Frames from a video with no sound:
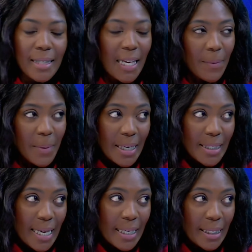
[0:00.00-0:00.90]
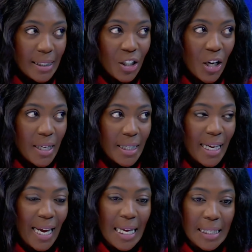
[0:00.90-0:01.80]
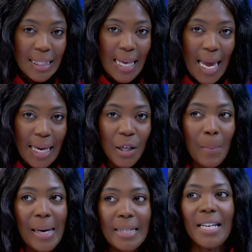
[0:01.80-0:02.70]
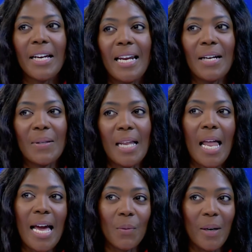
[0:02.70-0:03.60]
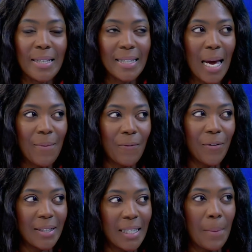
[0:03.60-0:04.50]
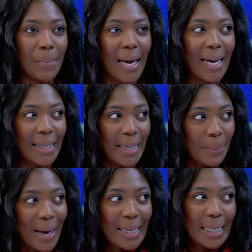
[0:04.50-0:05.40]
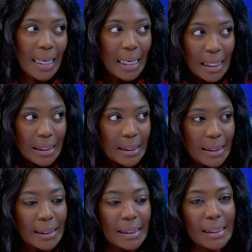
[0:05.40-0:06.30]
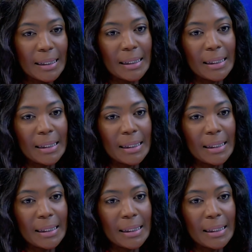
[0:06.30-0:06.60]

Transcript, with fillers: Steve, I'm going to take a little chance here and say you might turn out the light when it's time for some hanky-panky. Well, now,